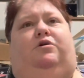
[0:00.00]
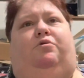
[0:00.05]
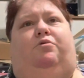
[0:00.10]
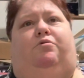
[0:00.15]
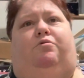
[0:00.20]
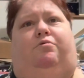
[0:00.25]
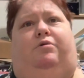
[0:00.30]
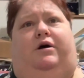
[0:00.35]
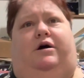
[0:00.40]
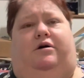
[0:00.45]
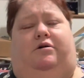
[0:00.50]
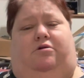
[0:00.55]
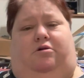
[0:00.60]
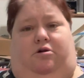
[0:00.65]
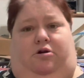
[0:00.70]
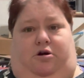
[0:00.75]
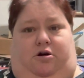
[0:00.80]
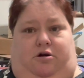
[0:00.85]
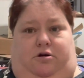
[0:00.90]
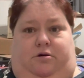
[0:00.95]
Well,
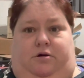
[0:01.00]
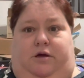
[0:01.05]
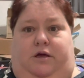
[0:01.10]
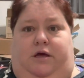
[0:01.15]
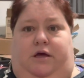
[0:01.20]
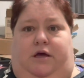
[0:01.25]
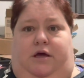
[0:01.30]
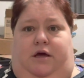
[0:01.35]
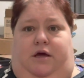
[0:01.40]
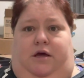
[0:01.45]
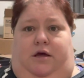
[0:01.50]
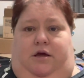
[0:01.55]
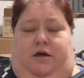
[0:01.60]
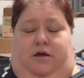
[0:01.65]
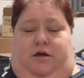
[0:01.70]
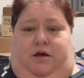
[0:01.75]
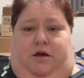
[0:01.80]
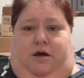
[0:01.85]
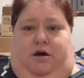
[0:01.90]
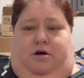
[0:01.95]
or her.
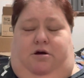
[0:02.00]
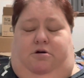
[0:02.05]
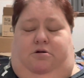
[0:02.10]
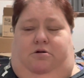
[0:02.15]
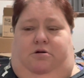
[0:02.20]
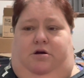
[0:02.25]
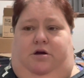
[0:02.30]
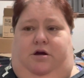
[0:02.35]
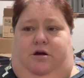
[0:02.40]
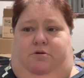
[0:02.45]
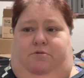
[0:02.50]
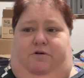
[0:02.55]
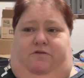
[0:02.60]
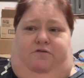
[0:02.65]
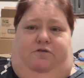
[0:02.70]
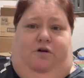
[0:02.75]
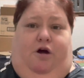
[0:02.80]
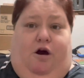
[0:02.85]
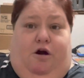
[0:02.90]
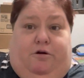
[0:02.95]
And we
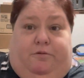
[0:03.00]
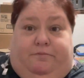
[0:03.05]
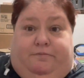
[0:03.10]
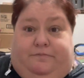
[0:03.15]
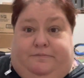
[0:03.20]
flew home.